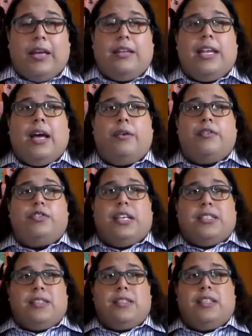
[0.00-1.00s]
Now,
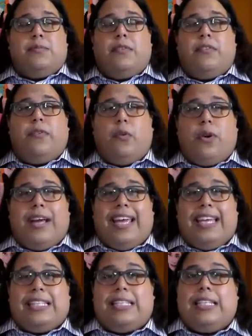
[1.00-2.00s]
justices before
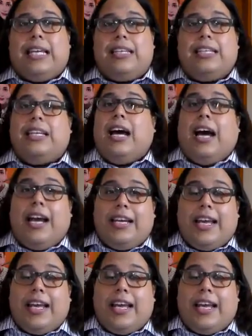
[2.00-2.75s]
1889